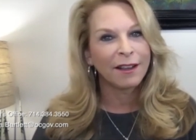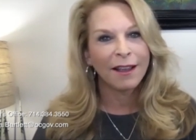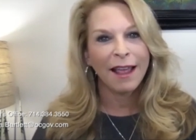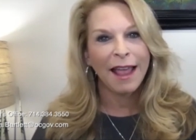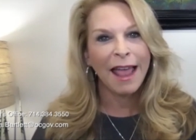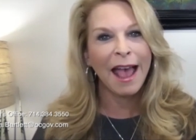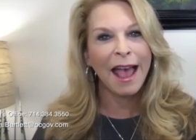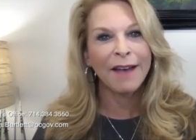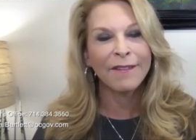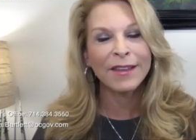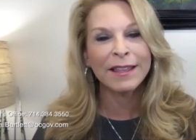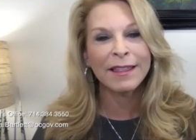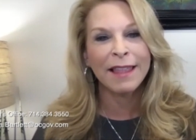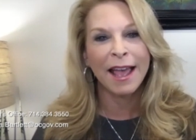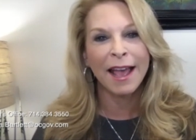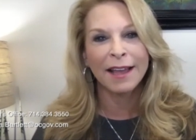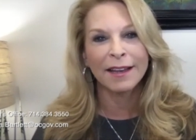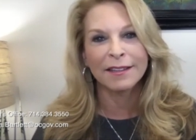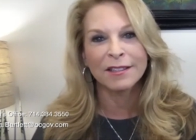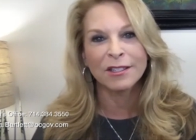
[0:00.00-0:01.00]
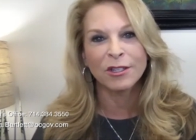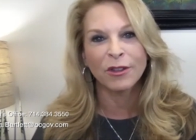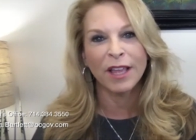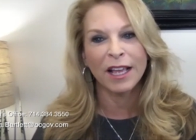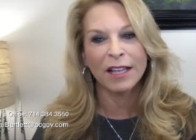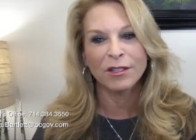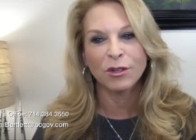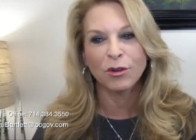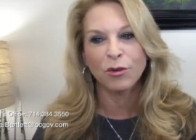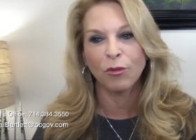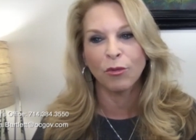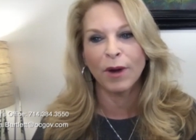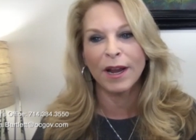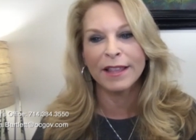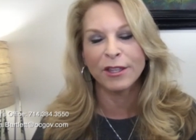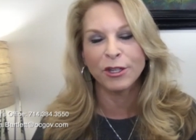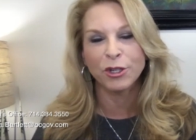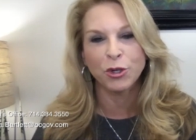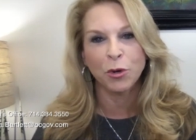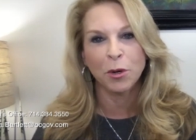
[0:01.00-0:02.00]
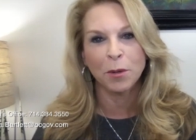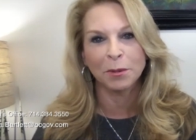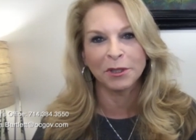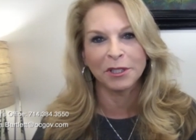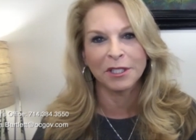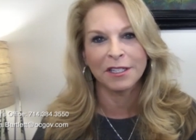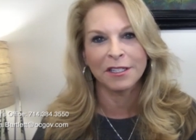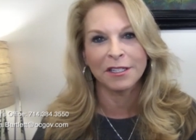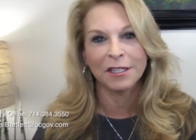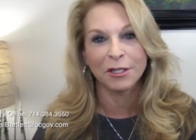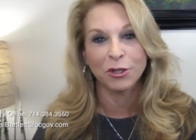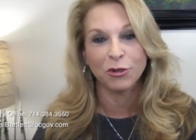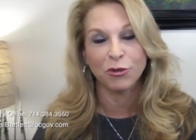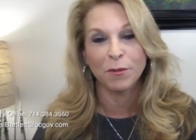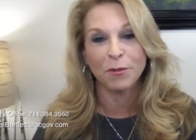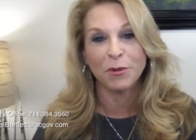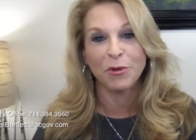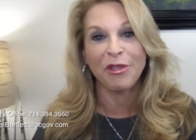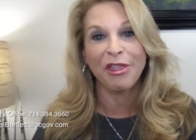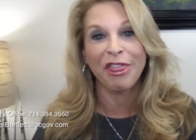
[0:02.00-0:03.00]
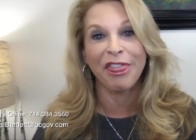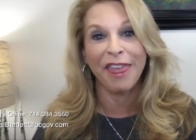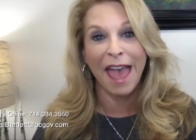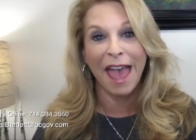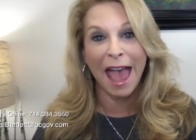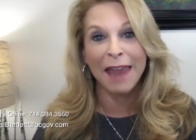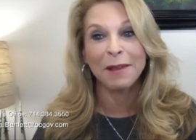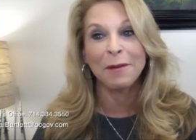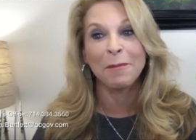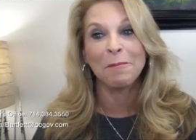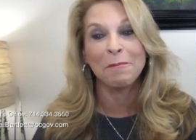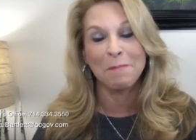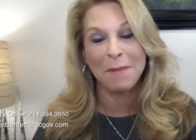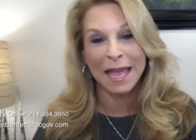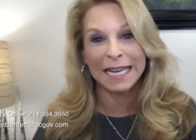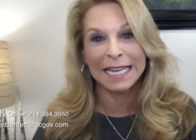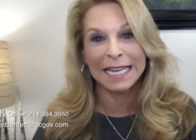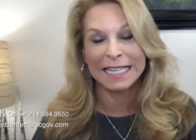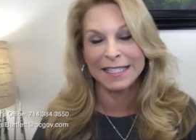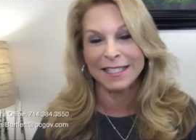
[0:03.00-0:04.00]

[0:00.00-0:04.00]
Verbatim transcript: having that. And so that's great that you're able to distribute that many.